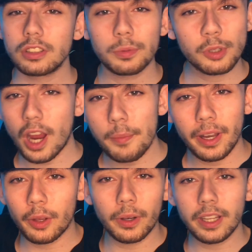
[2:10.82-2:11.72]
subscribe
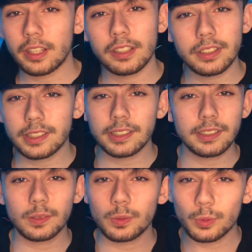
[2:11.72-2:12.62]
anyway,
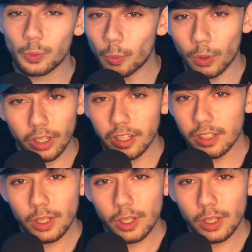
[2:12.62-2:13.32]
because what are you